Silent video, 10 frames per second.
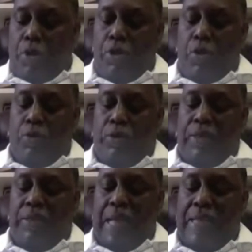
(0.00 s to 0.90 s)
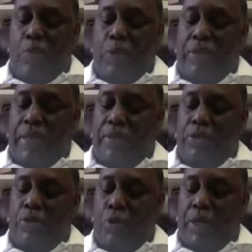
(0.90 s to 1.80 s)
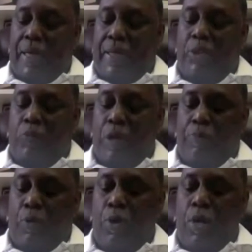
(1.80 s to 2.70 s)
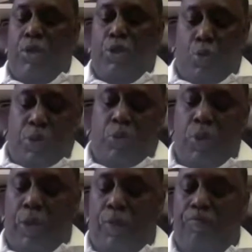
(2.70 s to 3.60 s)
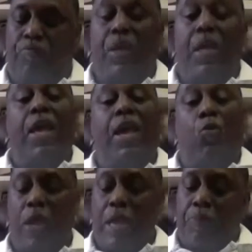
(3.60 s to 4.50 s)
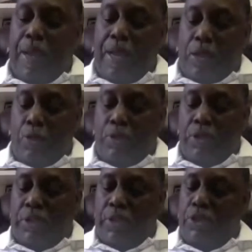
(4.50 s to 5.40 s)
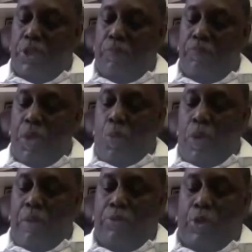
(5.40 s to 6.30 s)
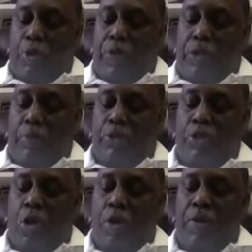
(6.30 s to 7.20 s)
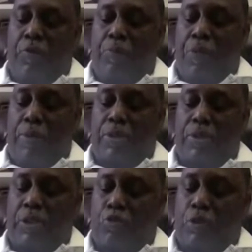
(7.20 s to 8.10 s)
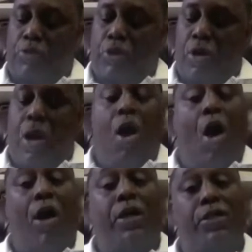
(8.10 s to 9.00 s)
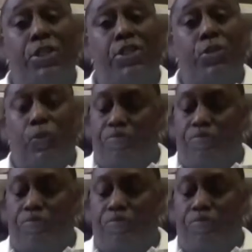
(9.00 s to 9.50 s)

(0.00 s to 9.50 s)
knows exactly what it takes in order to get his people to do his will. If we pay close attention, we observe that the majority of the promises in Scripture are conditional.